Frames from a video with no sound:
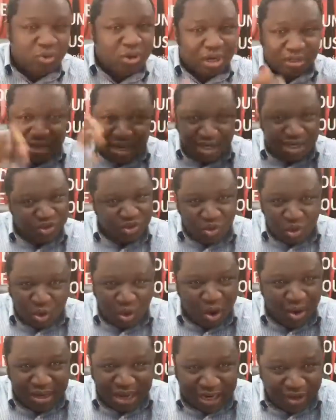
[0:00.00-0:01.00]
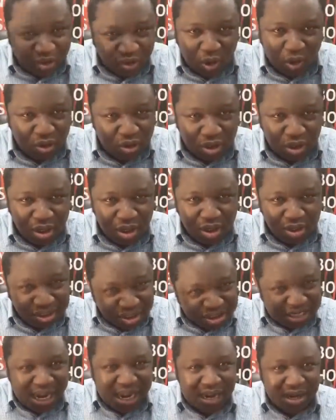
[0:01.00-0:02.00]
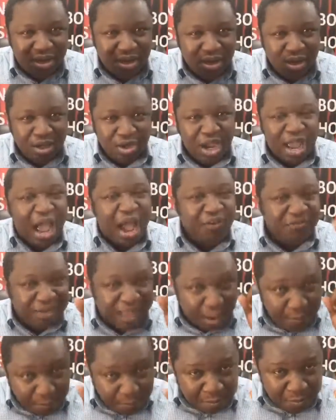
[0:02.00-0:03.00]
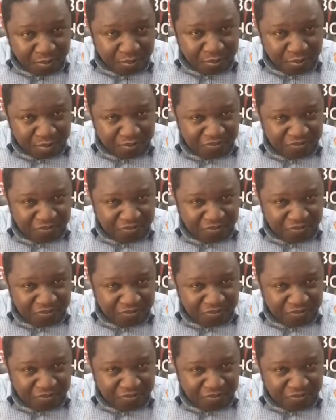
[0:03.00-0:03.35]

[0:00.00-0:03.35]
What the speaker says: So there is no other third child. After